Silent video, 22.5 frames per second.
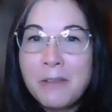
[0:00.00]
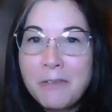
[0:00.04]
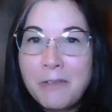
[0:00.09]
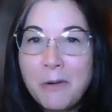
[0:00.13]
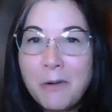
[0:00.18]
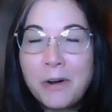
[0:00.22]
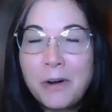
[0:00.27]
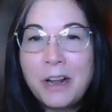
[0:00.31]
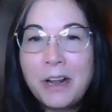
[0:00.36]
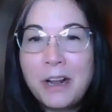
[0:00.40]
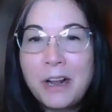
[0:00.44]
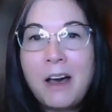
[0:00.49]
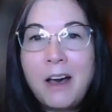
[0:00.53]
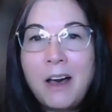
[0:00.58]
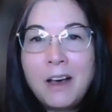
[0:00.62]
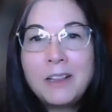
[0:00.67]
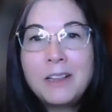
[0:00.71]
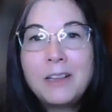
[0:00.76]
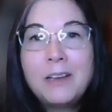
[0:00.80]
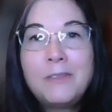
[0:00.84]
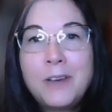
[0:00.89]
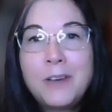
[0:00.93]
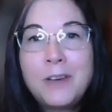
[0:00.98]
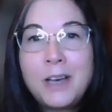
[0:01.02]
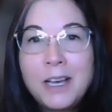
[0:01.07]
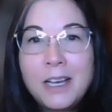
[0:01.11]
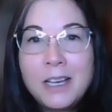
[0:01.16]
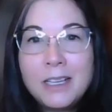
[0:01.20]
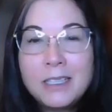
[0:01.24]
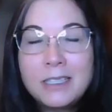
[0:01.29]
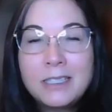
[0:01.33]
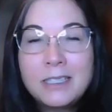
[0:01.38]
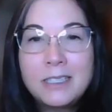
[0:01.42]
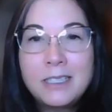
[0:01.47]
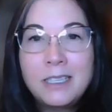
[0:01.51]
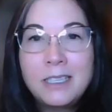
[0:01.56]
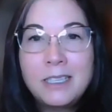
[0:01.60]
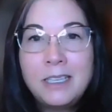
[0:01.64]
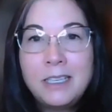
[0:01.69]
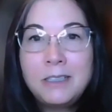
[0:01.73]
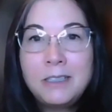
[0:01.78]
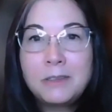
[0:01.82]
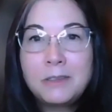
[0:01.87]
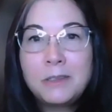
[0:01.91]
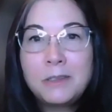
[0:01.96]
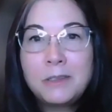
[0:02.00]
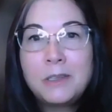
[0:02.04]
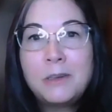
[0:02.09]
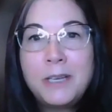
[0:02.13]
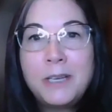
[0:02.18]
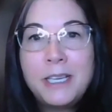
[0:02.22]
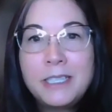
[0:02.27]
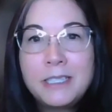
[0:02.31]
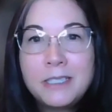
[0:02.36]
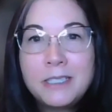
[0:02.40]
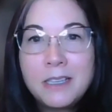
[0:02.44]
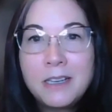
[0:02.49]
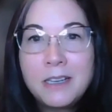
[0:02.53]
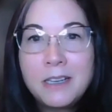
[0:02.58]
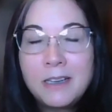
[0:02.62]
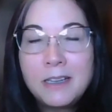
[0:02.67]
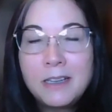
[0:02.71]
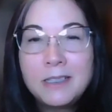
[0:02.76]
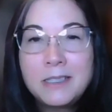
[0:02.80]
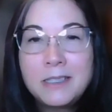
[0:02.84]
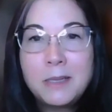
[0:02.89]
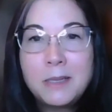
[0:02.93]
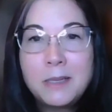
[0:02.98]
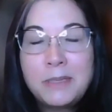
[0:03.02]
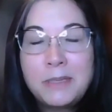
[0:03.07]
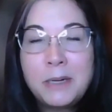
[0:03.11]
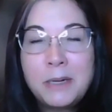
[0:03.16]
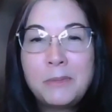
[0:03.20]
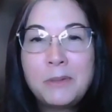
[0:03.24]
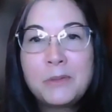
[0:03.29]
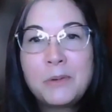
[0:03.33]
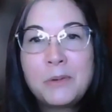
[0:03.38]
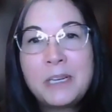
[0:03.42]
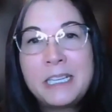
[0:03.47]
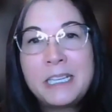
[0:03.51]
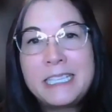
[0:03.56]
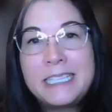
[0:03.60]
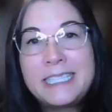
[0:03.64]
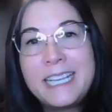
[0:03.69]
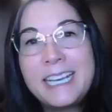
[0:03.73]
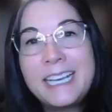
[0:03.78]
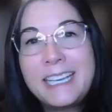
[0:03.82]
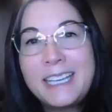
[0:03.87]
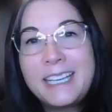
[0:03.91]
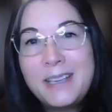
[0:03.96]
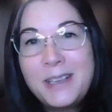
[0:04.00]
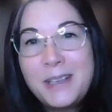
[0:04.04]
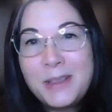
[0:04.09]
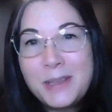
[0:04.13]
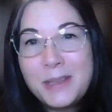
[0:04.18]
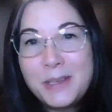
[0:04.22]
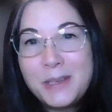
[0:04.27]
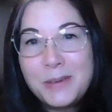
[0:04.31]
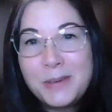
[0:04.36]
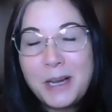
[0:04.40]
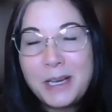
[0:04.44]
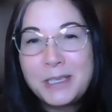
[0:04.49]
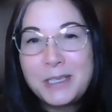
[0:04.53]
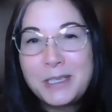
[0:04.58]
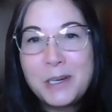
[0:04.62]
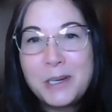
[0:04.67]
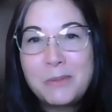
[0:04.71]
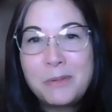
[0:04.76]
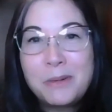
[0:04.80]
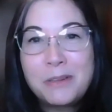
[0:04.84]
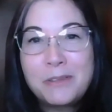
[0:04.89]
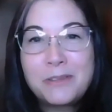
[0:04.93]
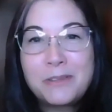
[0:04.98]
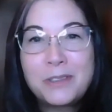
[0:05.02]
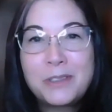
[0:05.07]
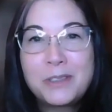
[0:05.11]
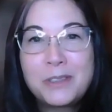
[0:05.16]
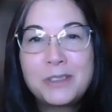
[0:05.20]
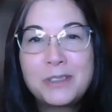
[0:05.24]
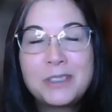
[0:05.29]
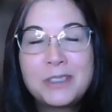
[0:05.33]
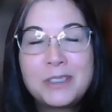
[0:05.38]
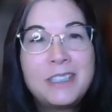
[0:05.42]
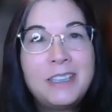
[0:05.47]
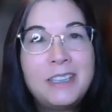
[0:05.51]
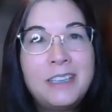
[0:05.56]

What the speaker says: for all of us in Croatia on September 22nd through October 1st.